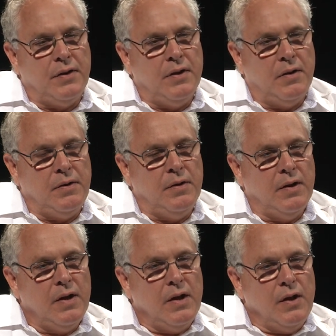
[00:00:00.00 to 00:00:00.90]

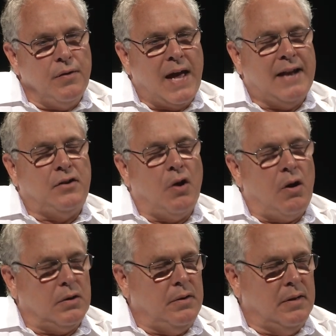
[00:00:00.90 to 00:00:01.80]
you got to
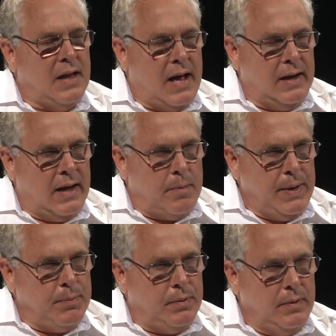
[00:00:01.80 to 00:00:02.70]
talk to a lot of
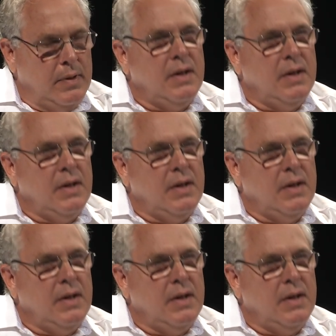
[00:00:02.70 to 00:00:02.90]
people,